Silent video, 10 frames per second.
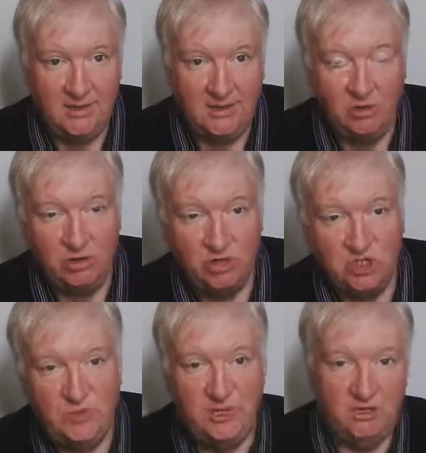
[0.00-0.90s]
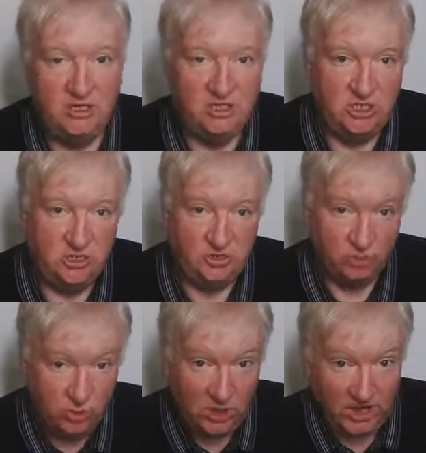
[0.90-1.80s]
Now, your experiences
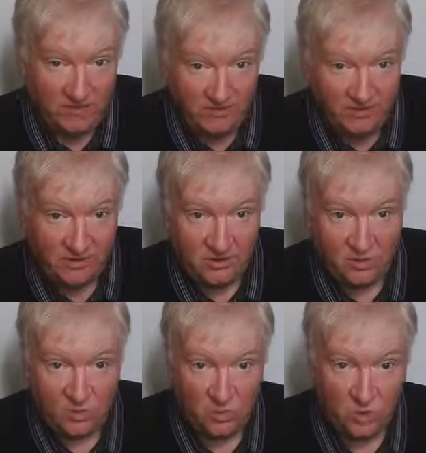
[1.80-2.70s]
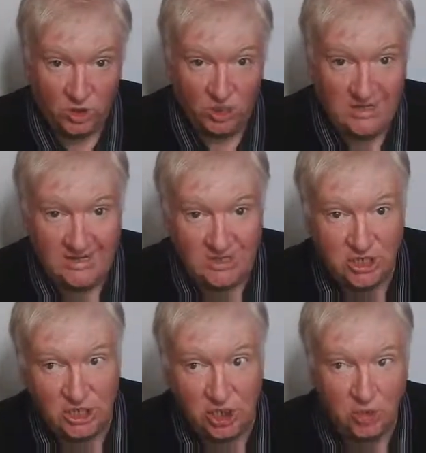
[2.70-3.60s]
through life will lead
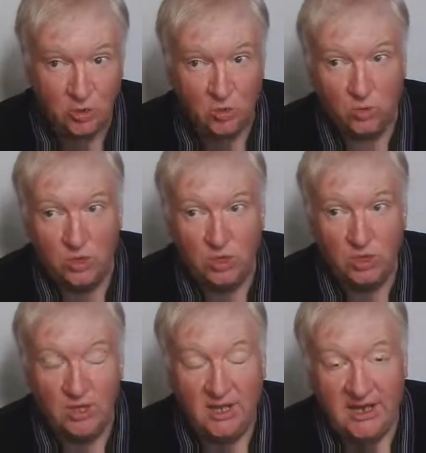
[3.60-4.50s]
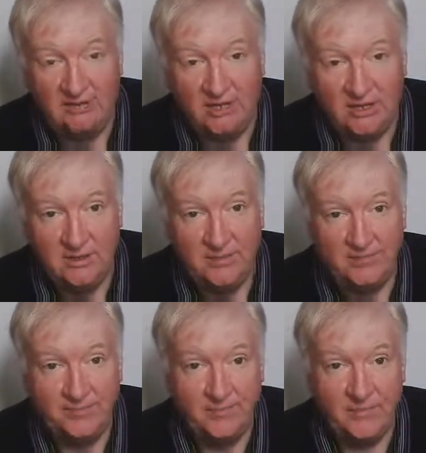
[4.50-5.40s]
to you having
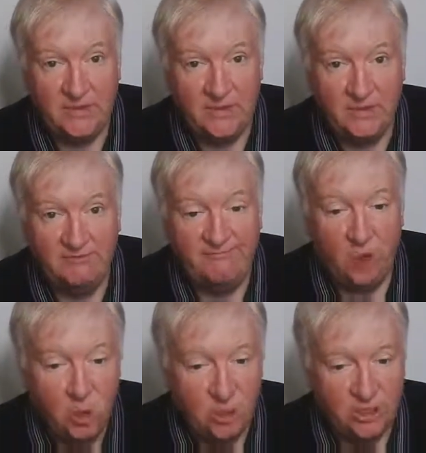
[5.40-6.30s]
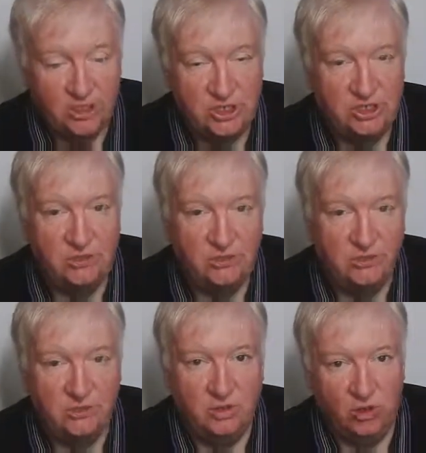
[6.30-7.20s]
focus
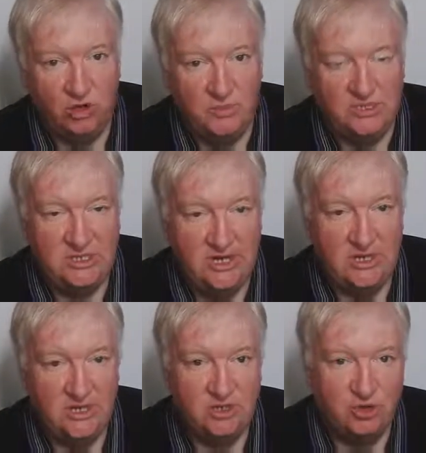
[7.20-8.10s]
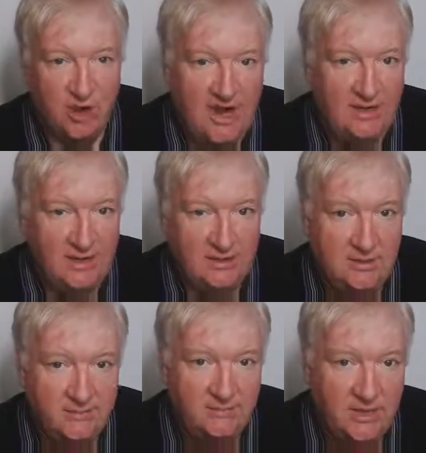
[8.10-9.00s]
on a particular trend,
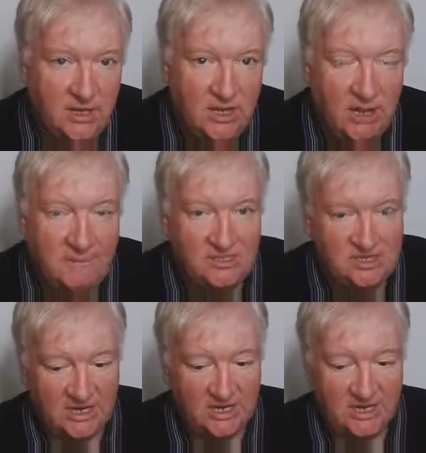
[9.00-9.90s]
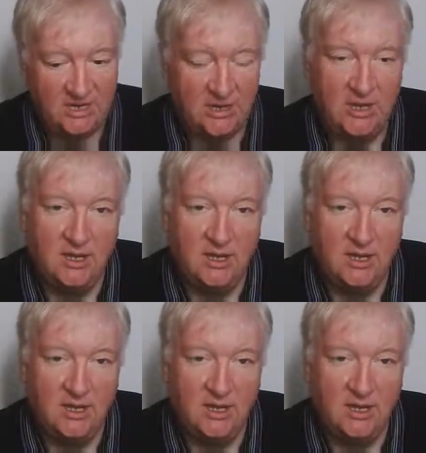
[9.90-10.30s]
a particular